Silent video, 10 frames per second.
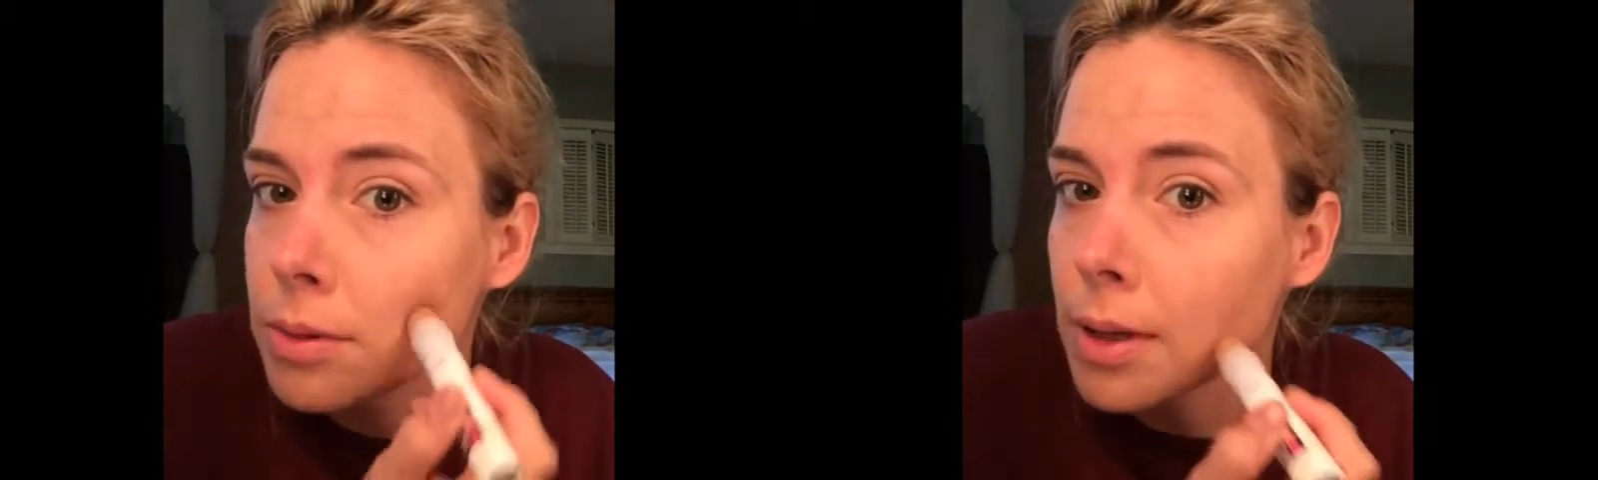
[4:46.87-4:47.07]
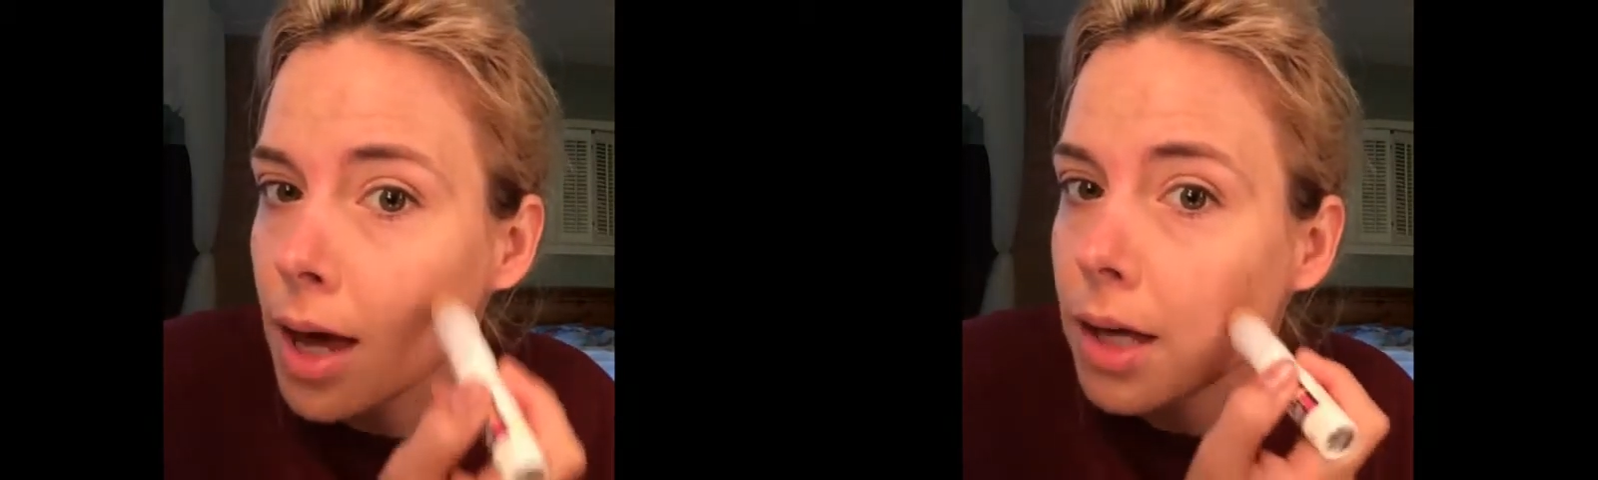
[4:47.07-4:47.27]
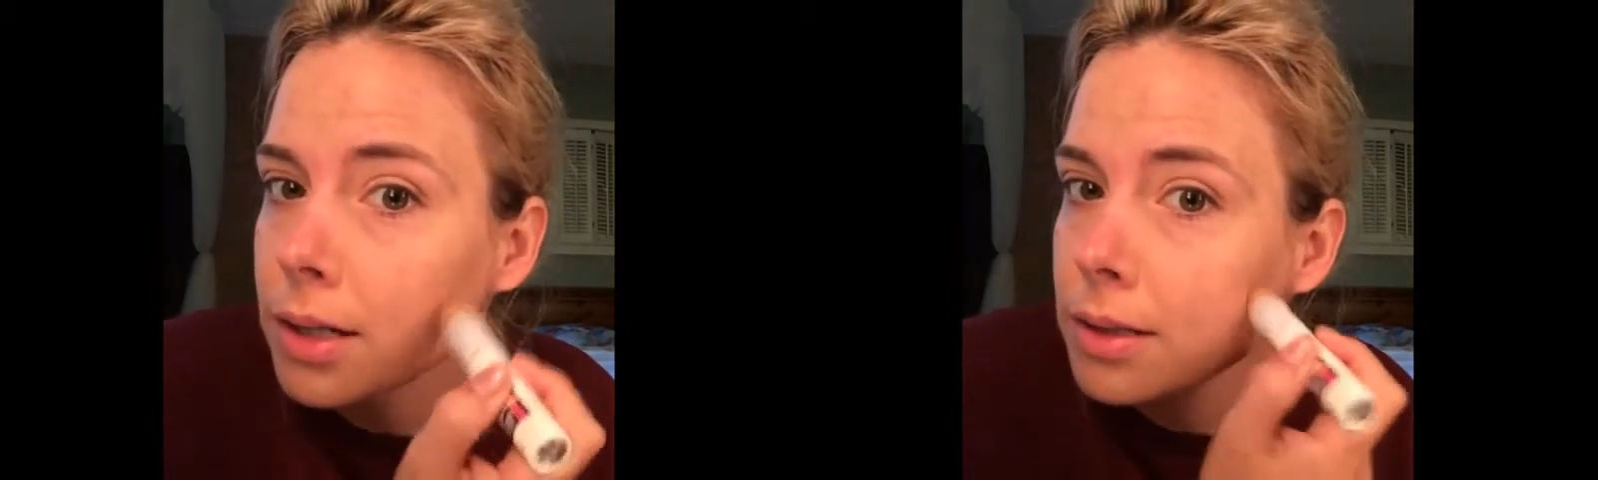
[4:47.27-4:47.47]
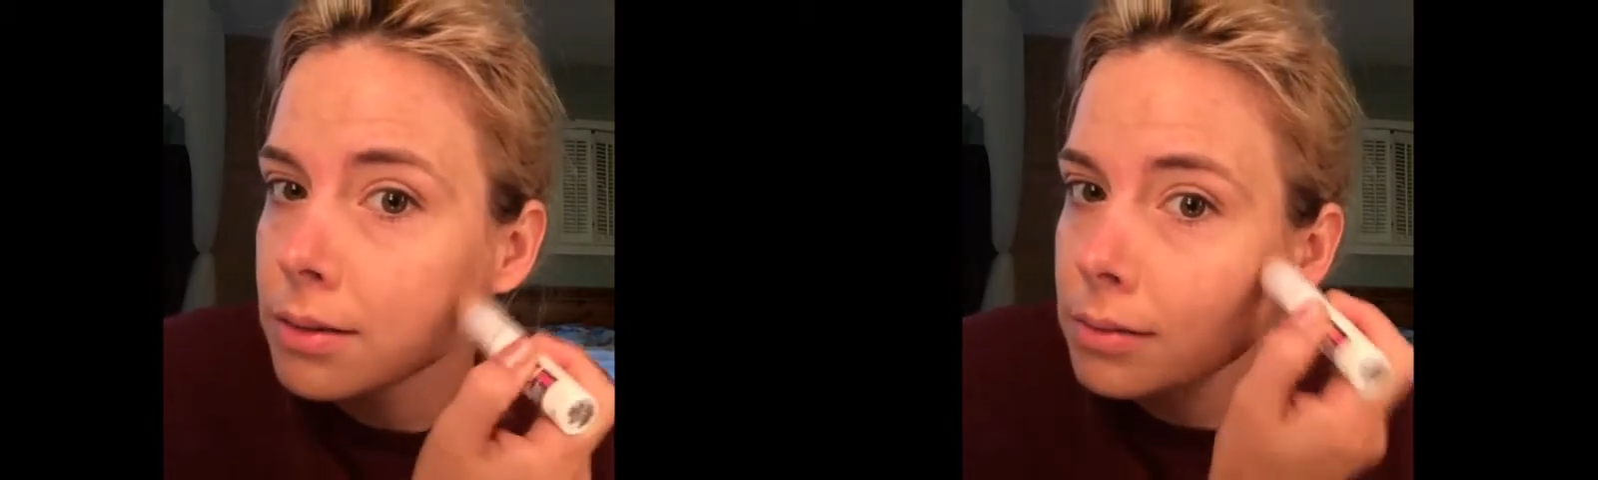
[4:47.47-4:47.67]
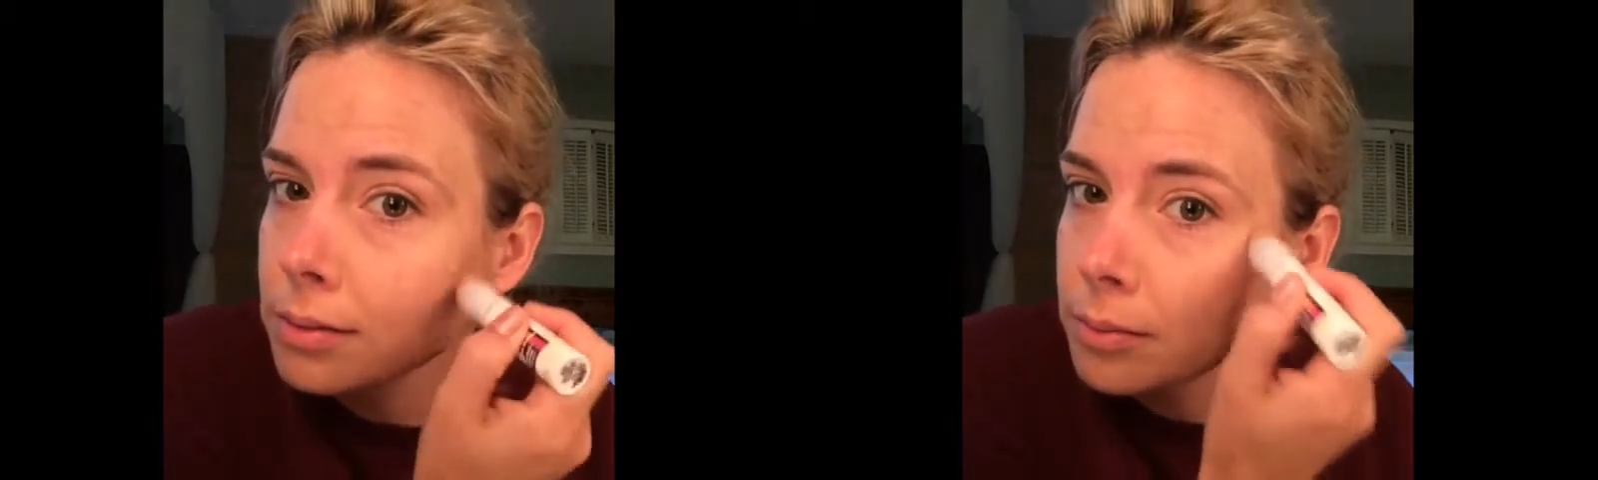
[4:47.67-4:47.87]
that
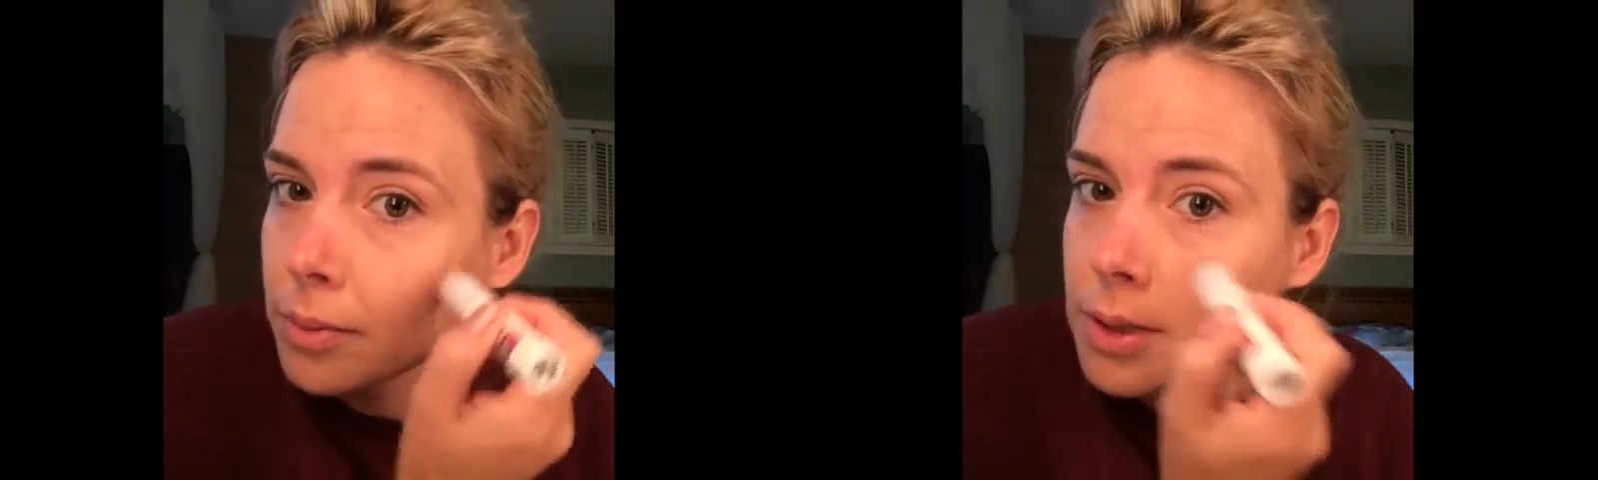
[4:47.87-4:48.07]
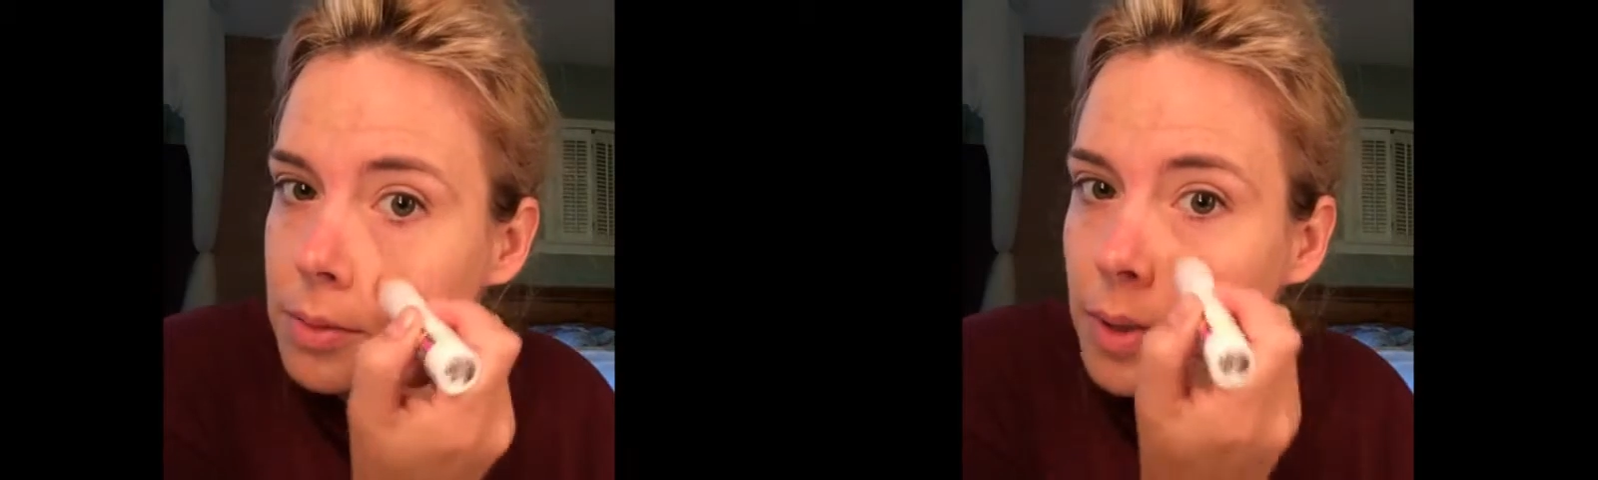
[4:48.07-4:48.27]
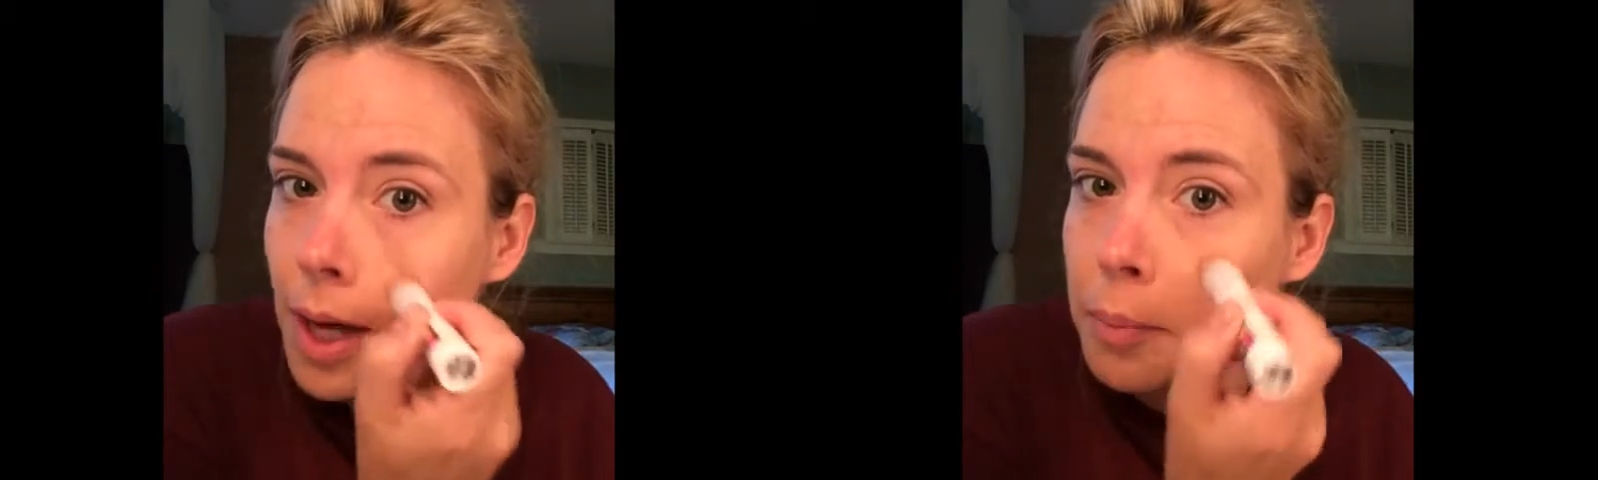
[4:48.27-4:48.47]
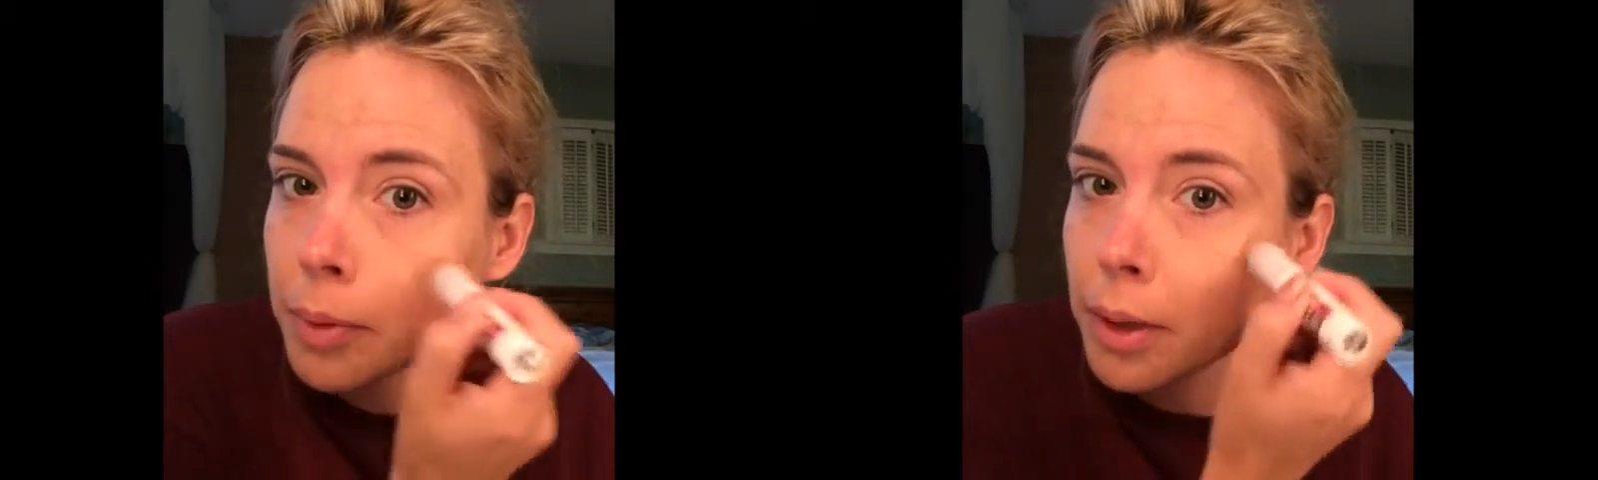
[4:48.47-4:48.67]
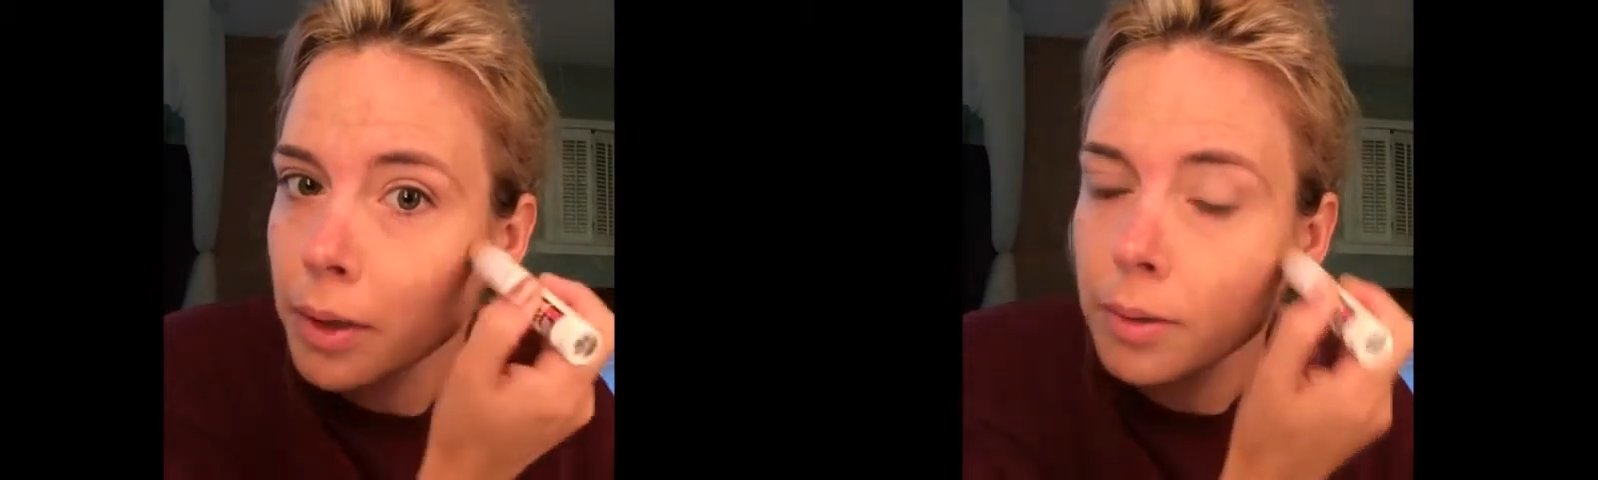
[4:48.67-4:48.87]
makes me
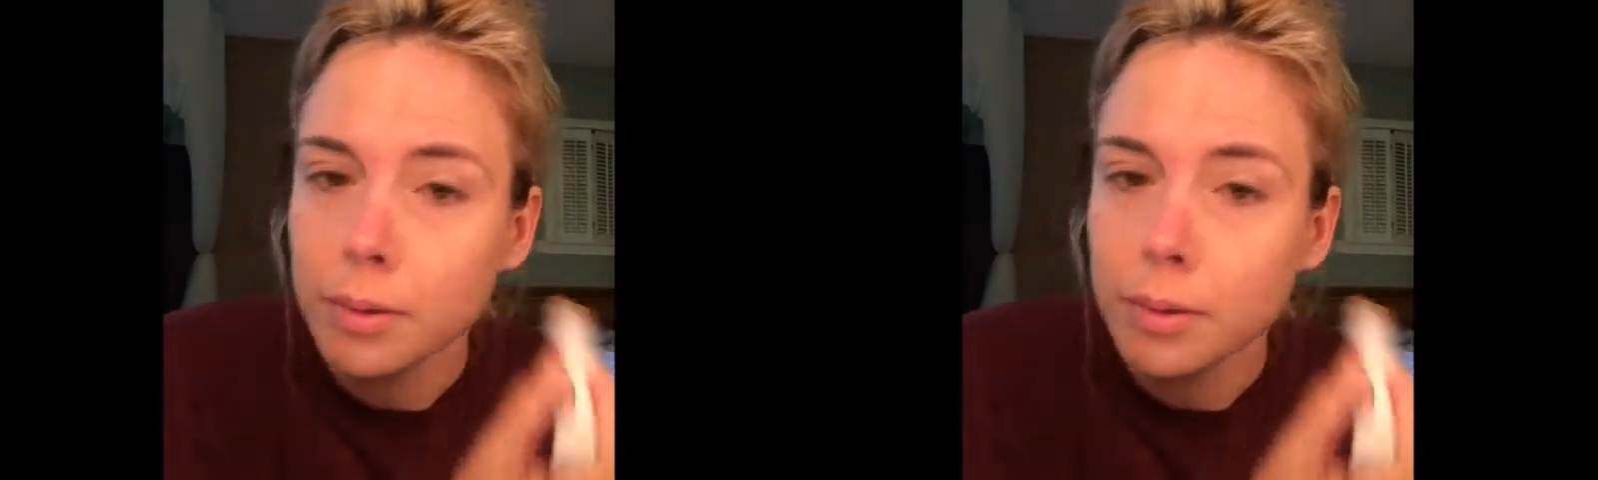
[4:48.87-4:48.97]
happy.